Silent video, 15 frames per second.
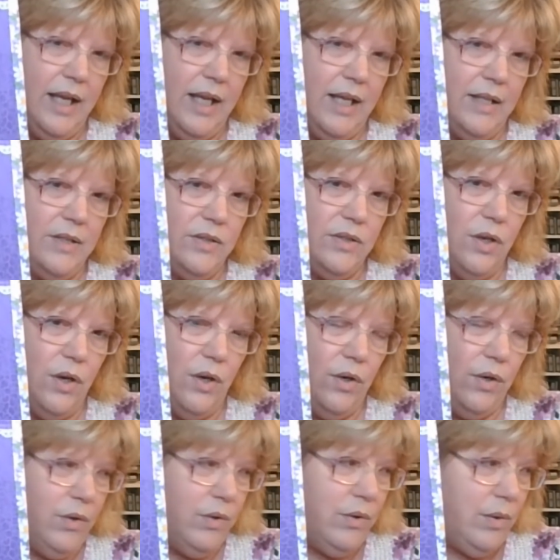
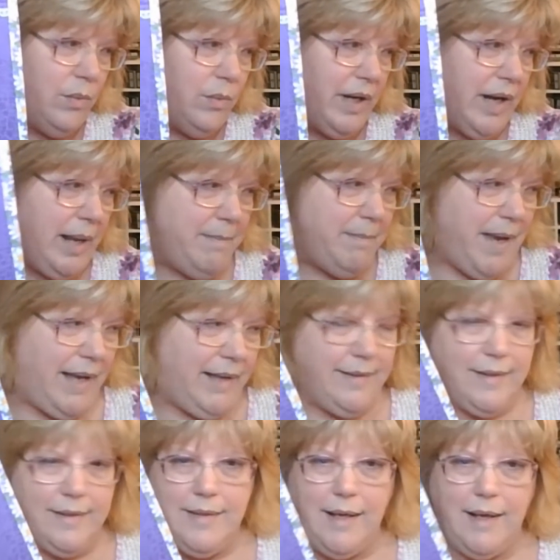So when I made
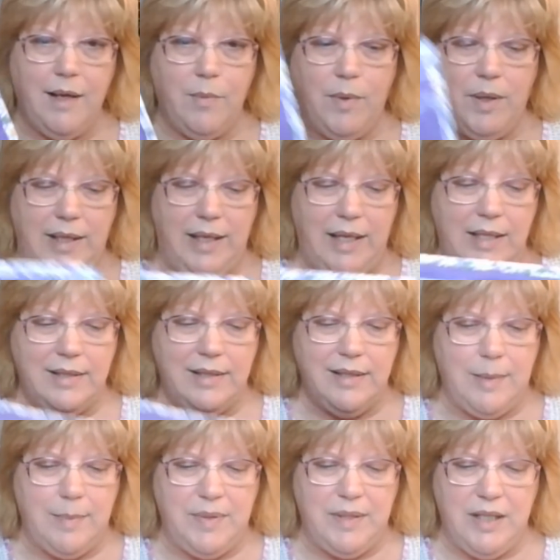the second one, the Eat
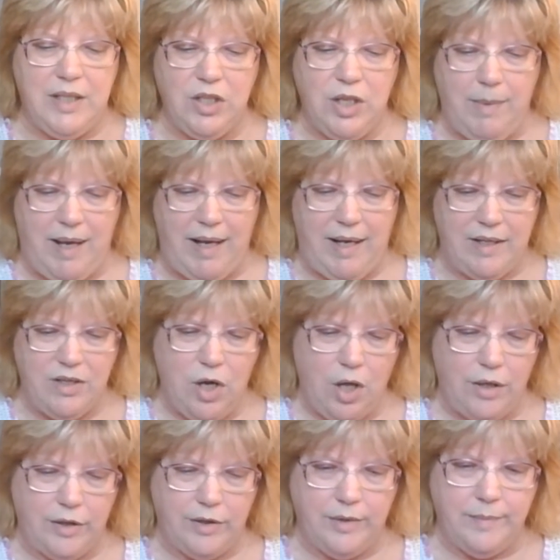Sleep Stitch, I made it
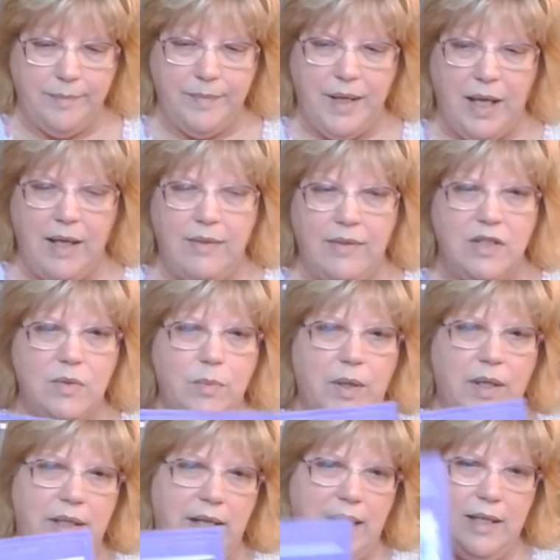taller. This
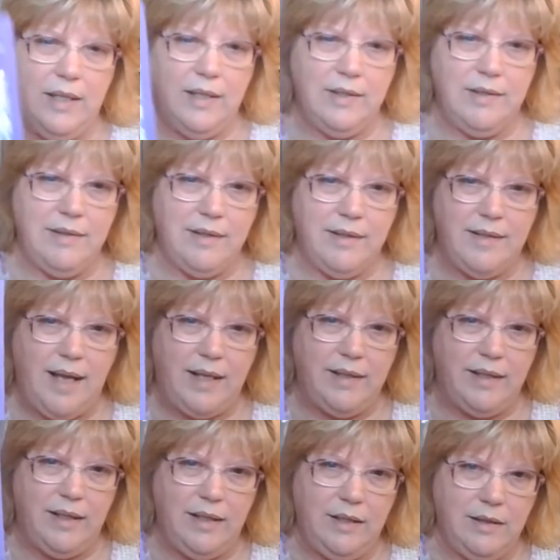one is
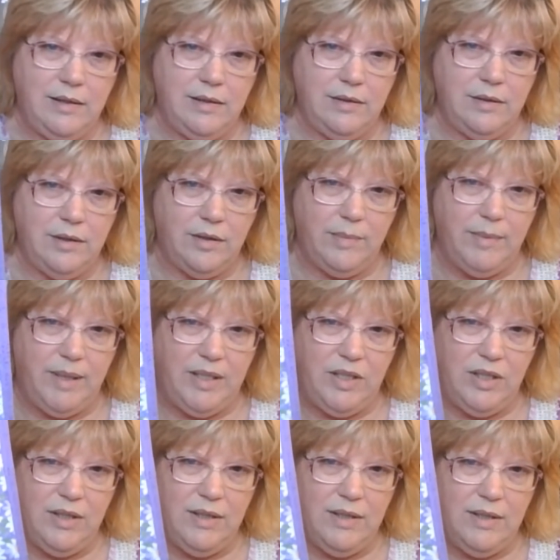exactly her
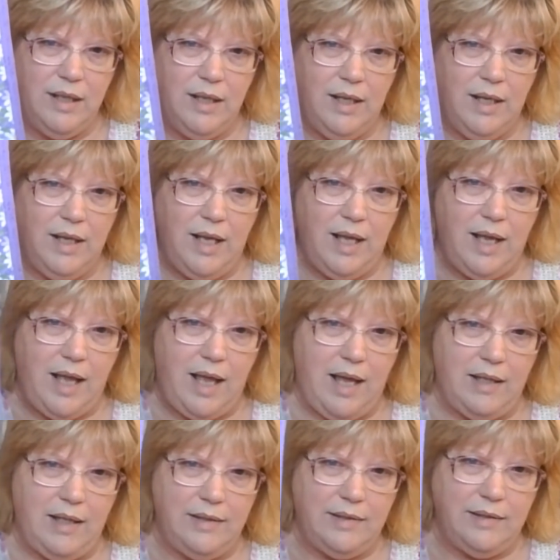dimensions,
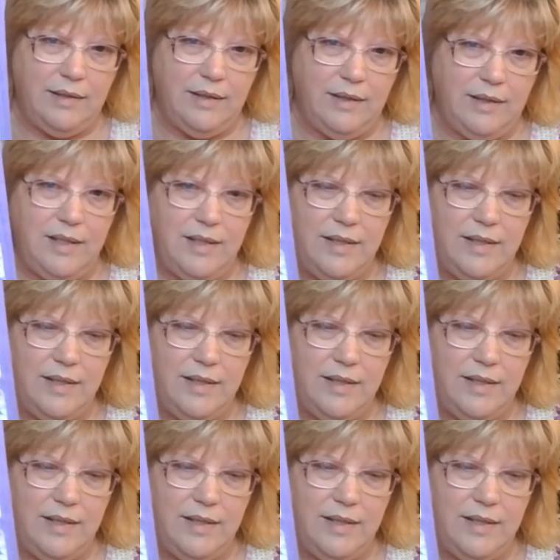and this